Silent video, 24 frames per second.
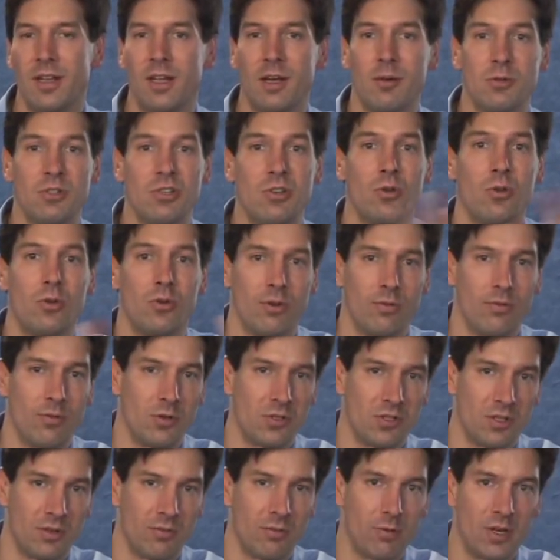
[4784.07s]
That was an older
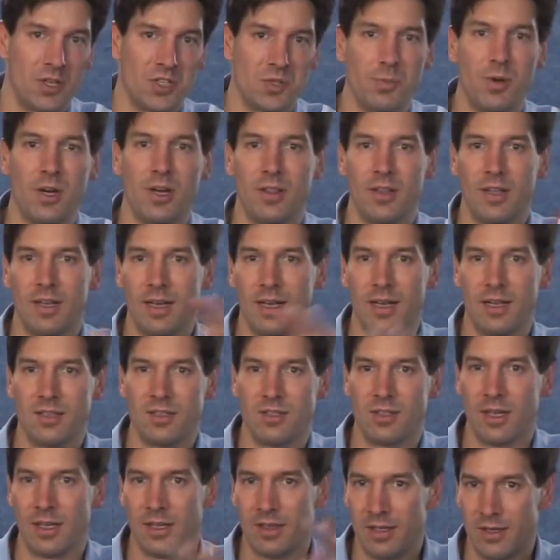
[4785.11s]
version of Regmon that had
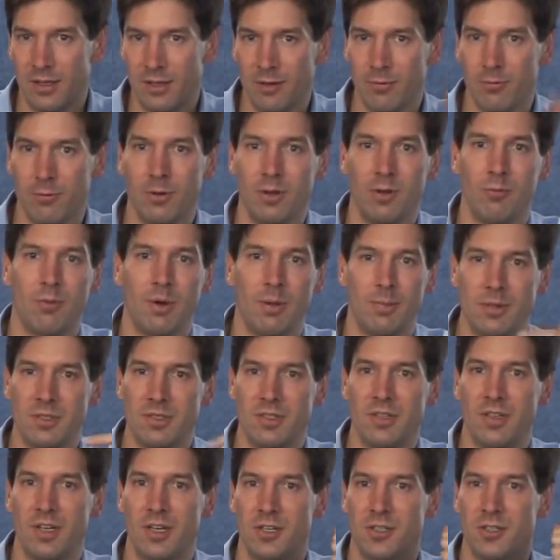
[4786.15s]
slightly different
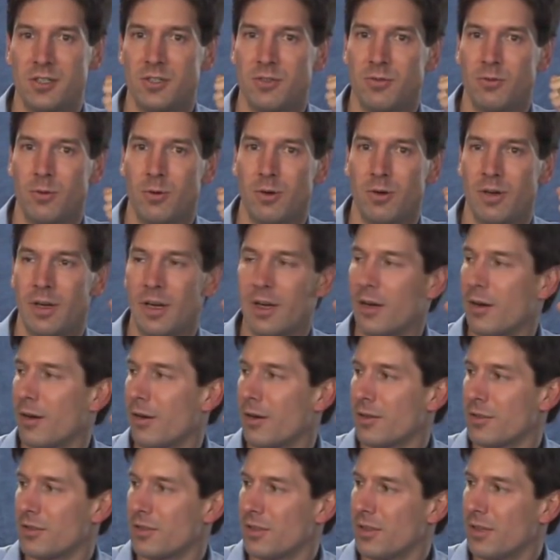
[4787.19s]
representations for
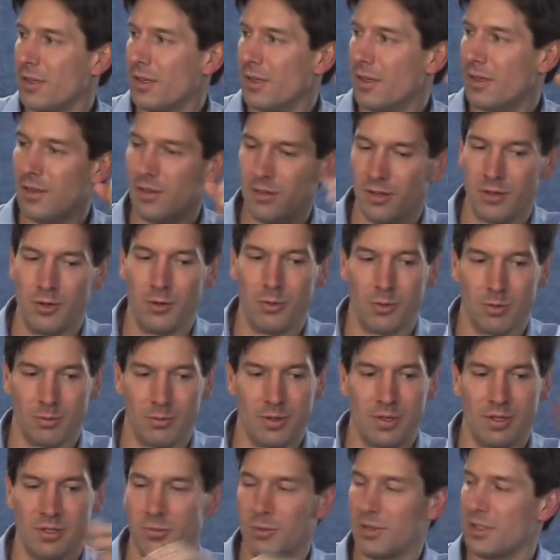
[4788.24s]
errors. The newer
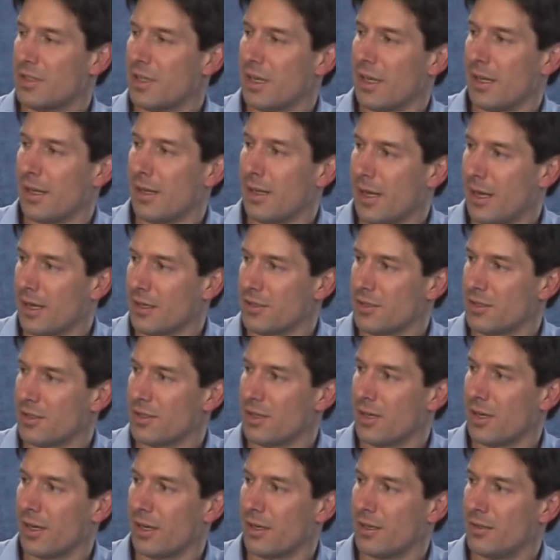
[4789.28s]
ones would say access
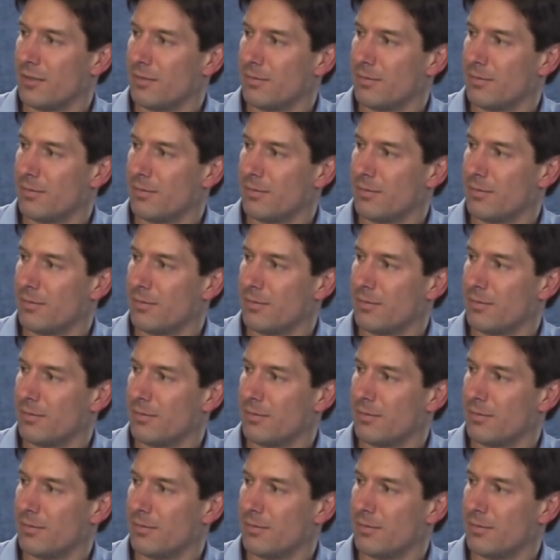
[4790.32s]
denied.